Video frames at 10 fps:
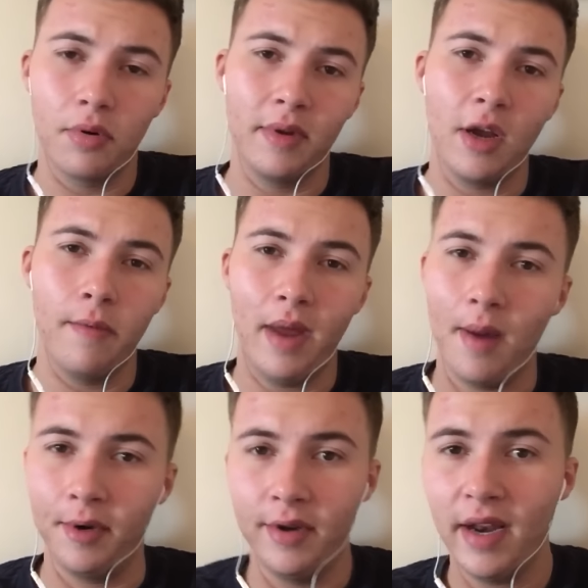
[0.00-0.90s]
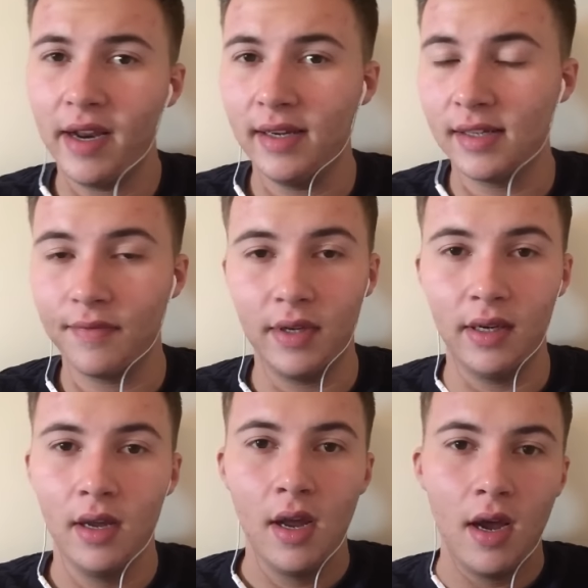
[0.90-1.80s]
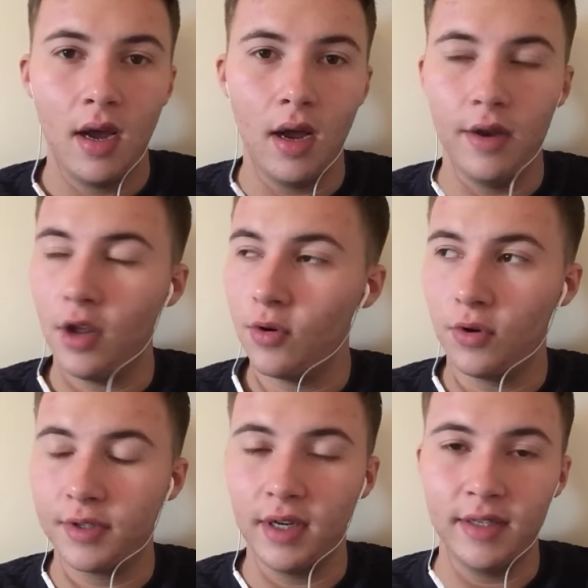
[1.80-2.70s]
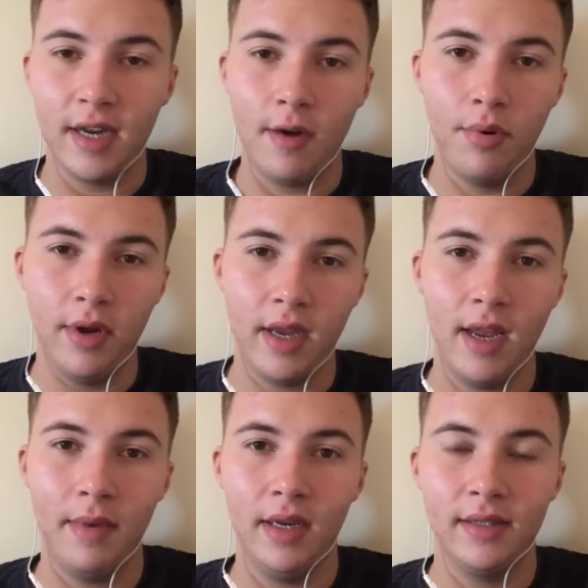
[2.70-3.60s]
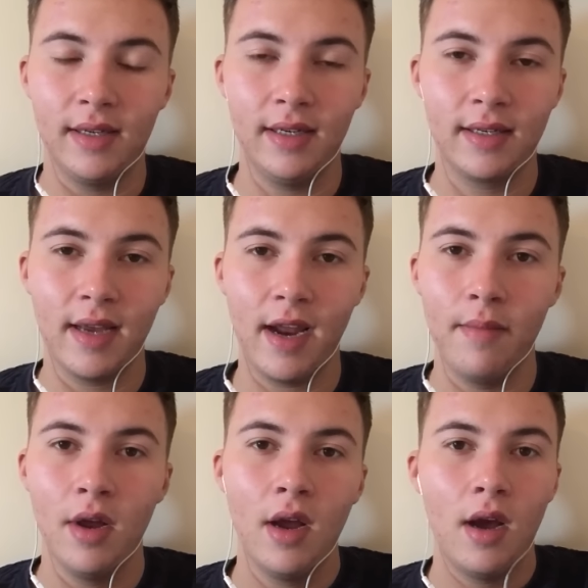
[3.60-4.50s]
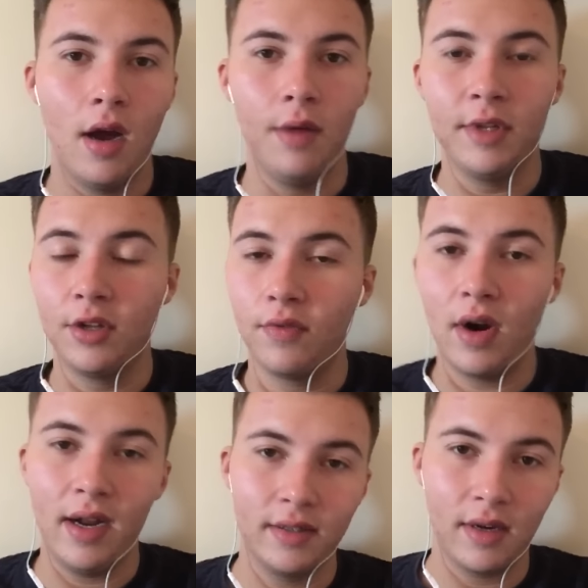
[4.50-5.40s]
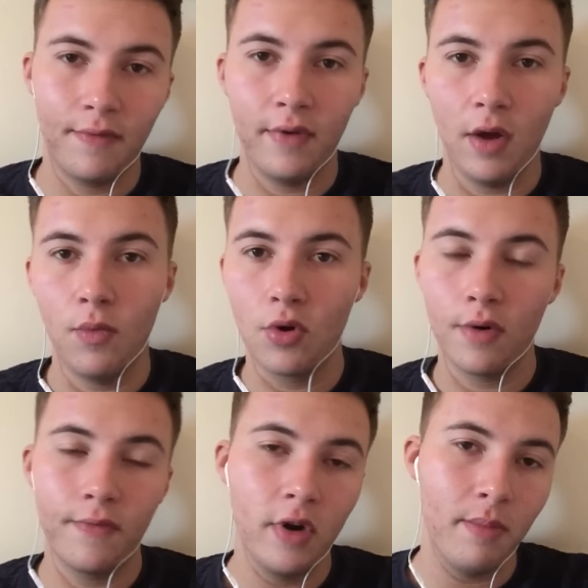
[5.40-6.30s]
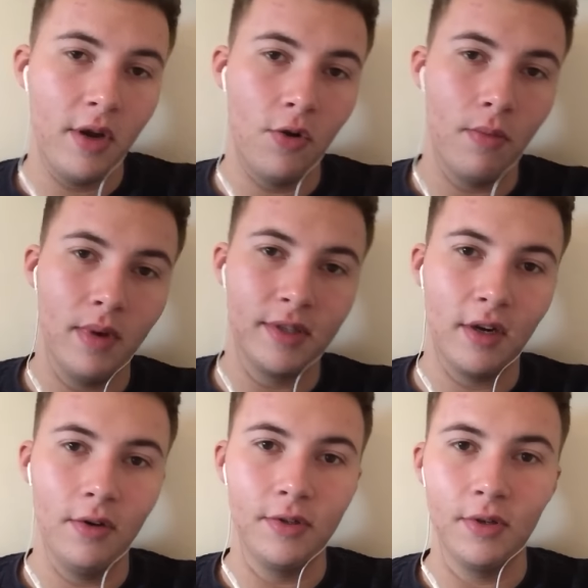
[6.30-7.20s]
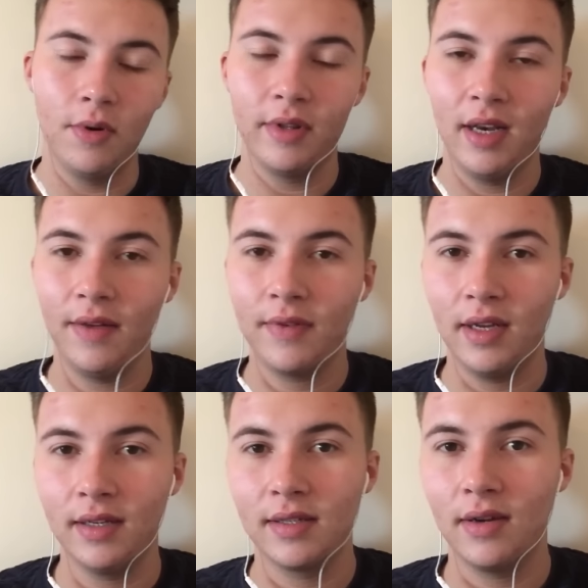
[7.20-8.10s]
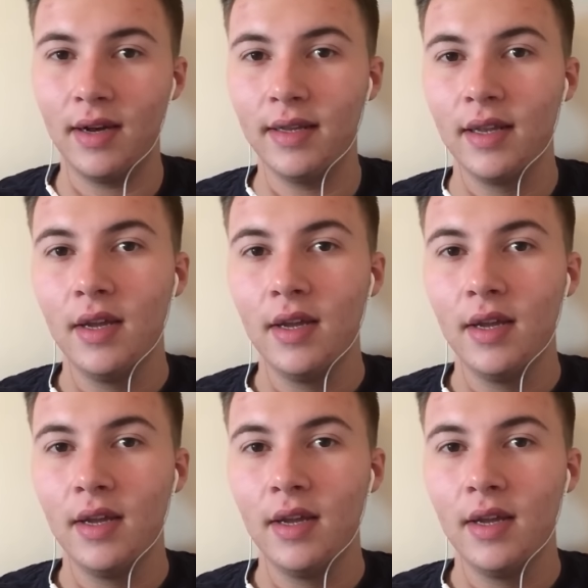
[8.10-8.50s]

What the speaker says: go Mohamed Onene. There's nothing, no concerns there in putting him into this game. Then on the right hand side, Fair Walcott through the middle, Mesut Ozil on the left hand side.